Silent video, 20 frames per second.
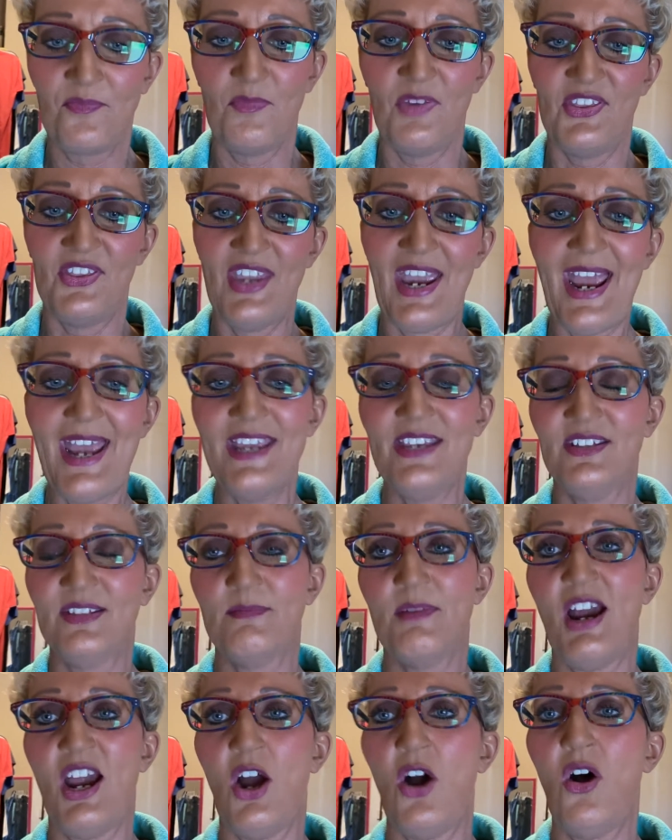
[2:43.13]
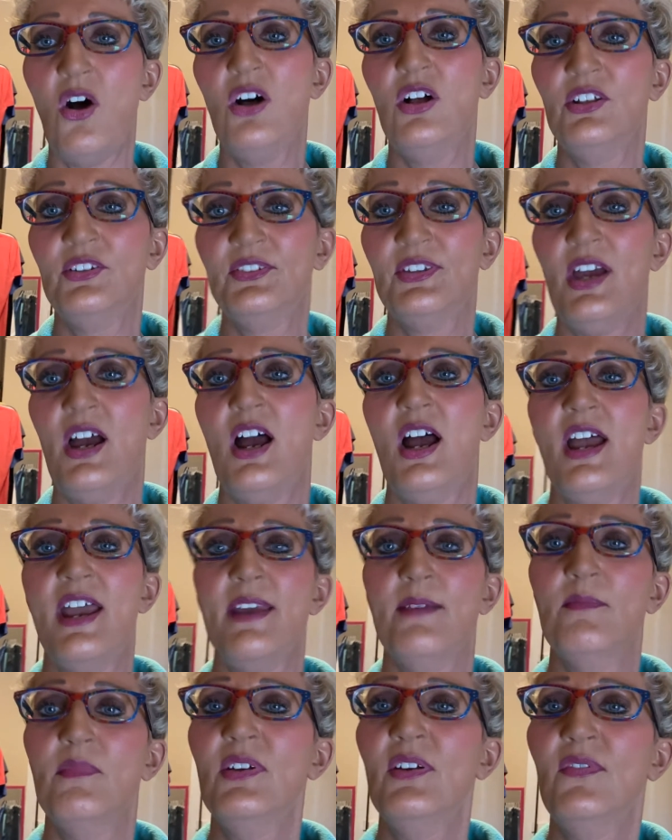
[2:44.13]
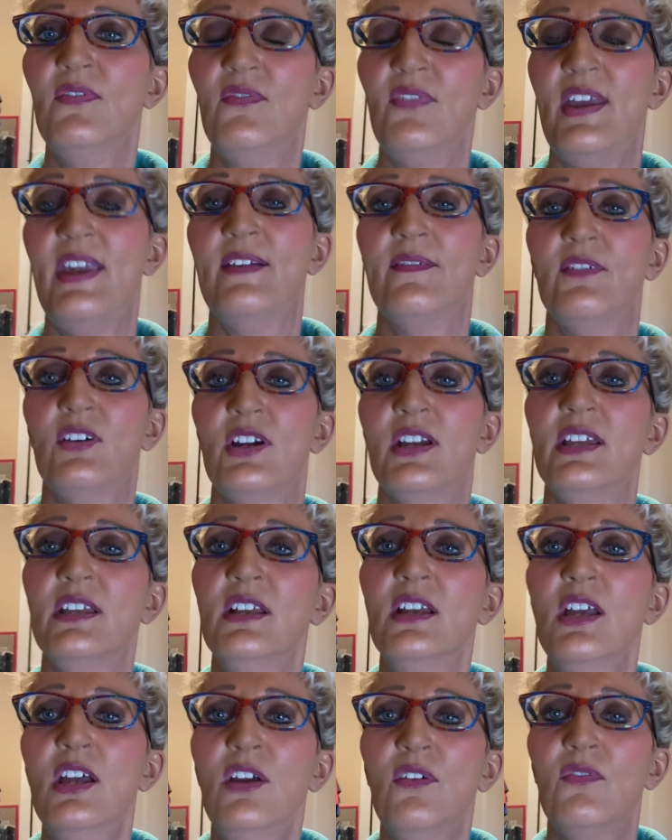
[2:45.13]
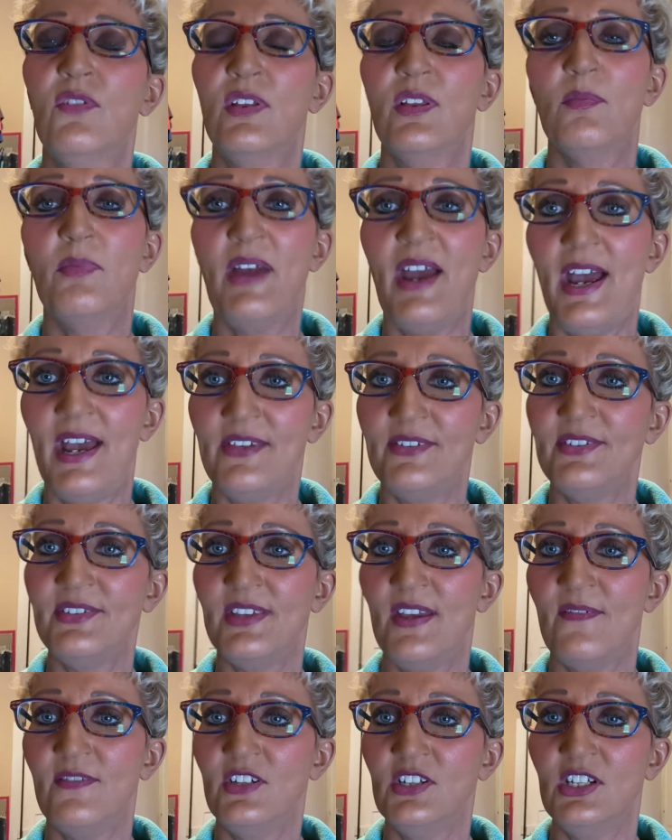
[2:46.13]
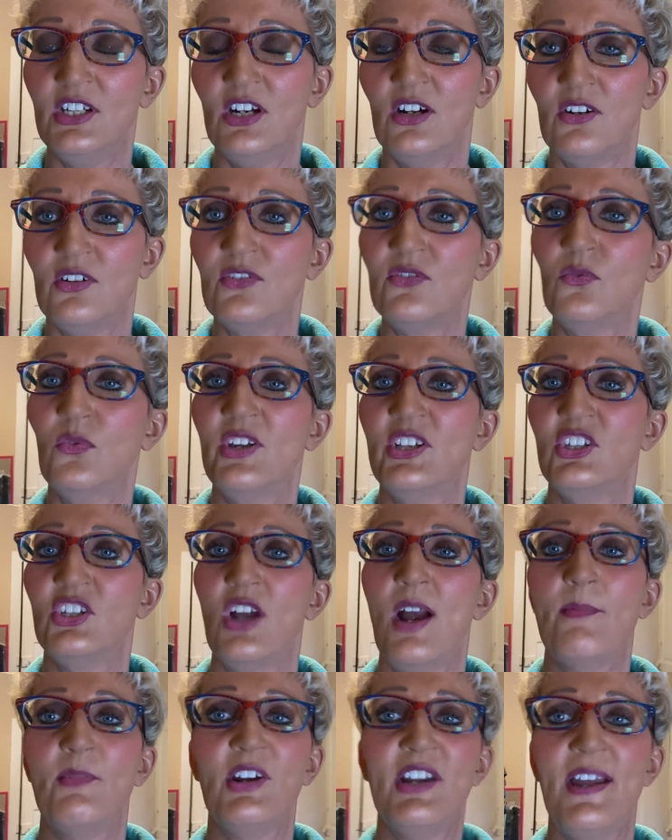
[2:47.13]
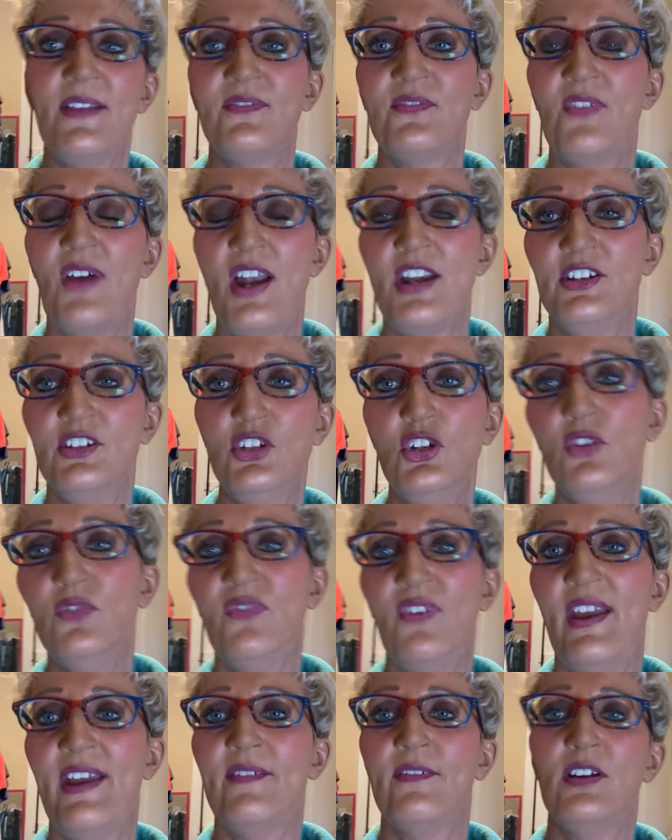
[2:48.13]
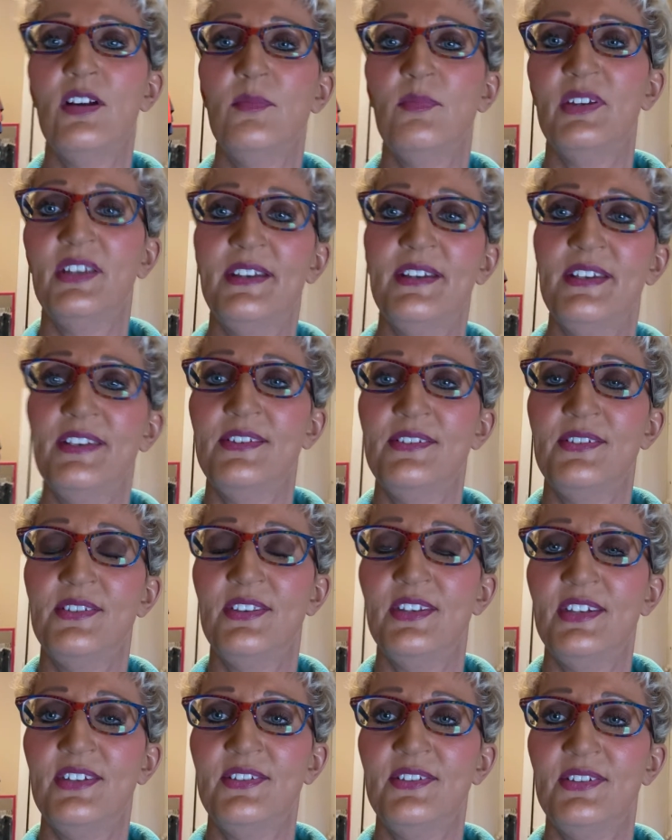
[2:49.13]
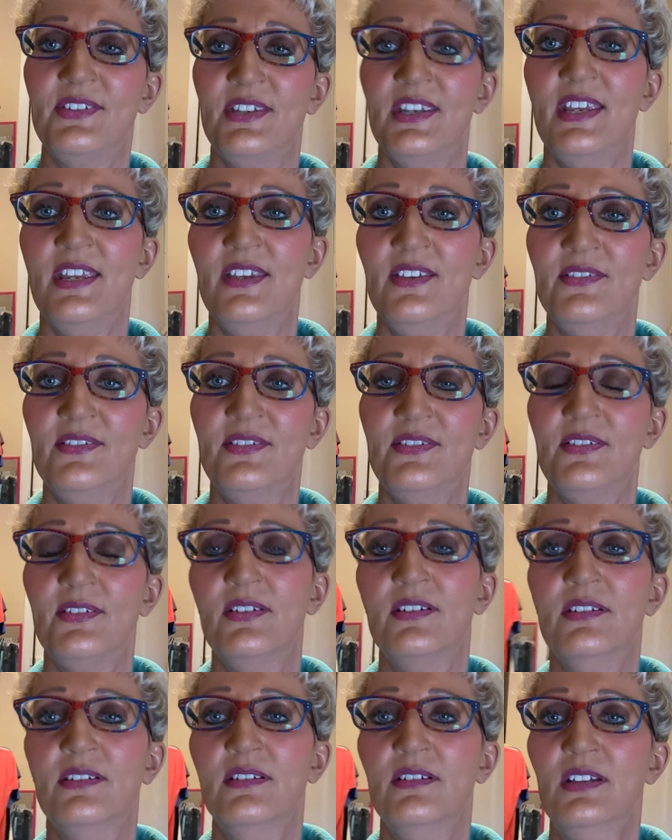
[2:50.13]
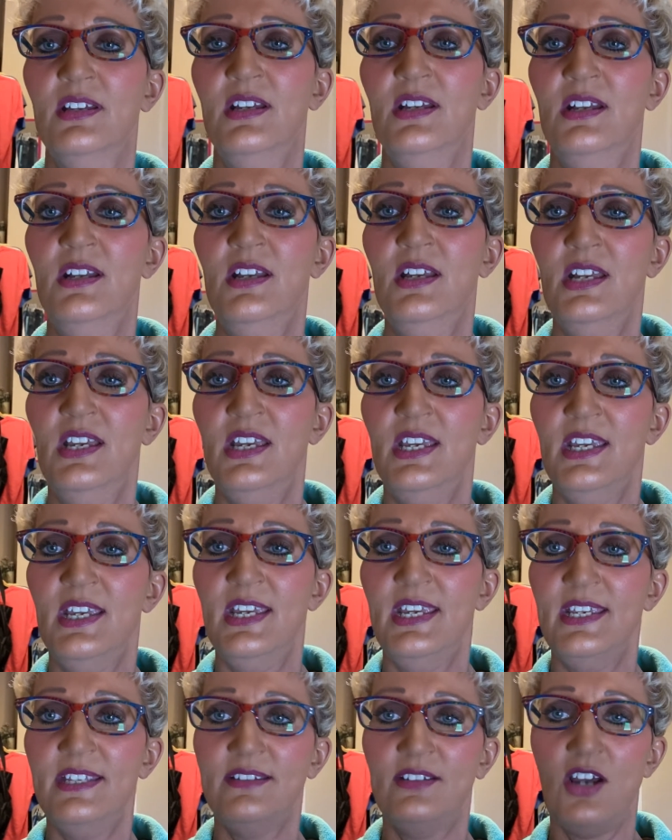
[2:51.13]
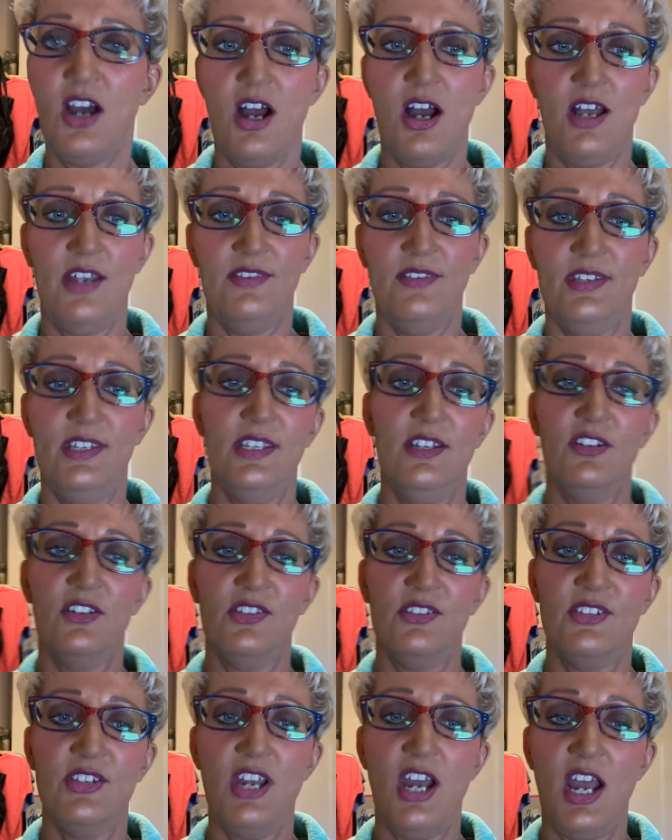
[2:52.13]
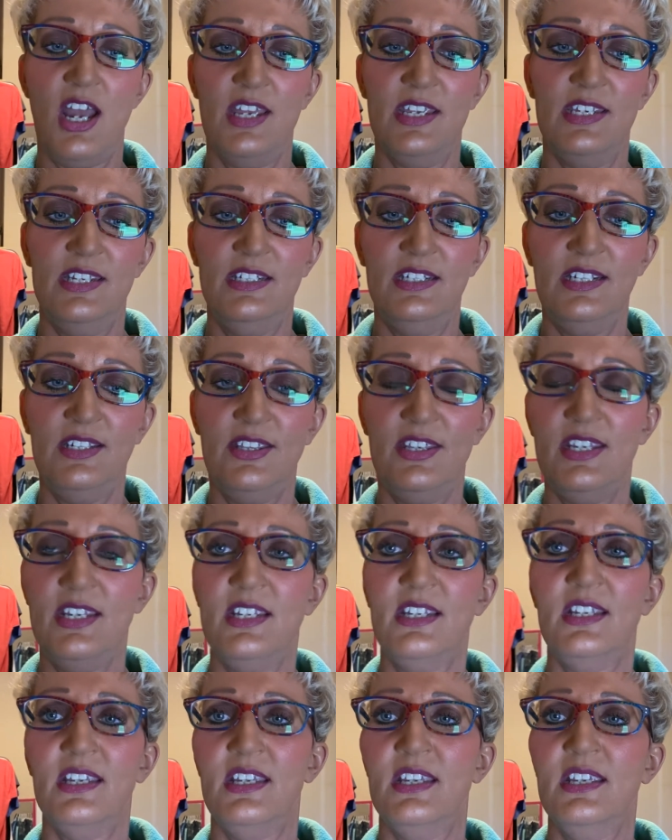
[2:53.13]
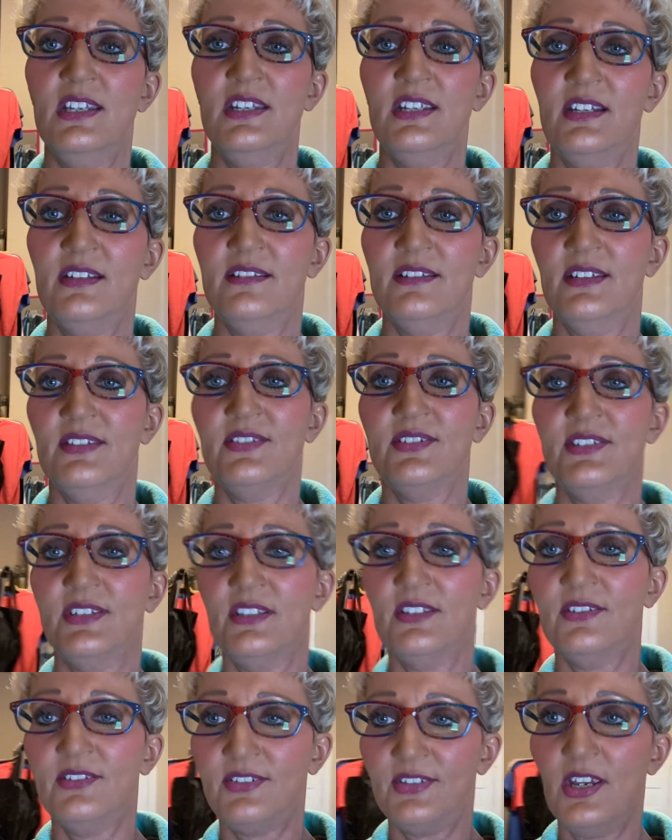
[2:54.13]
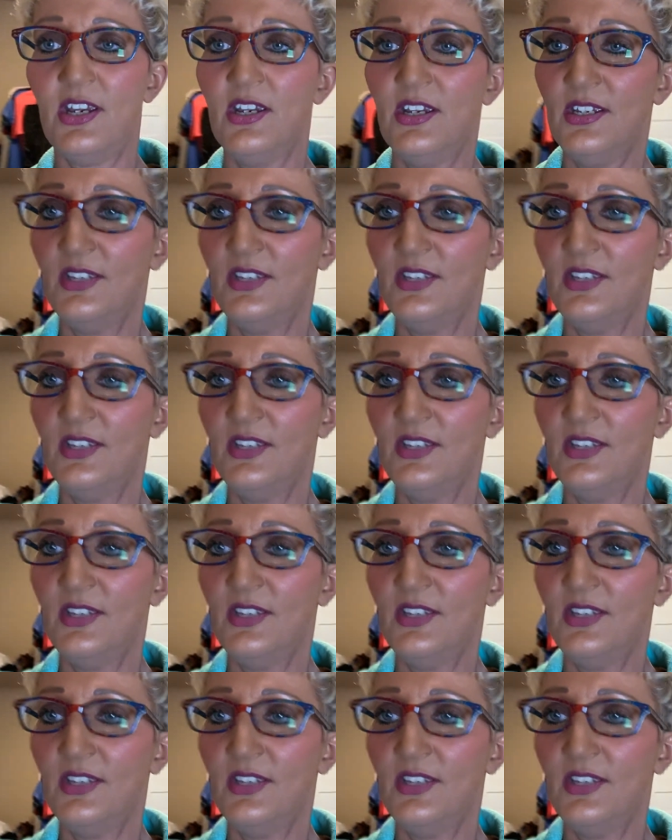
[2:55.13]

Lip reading: But that is my all-time favorite for the past 7 years, which I'm going to have to find a new favorite because this is gone. There's not anything in existence.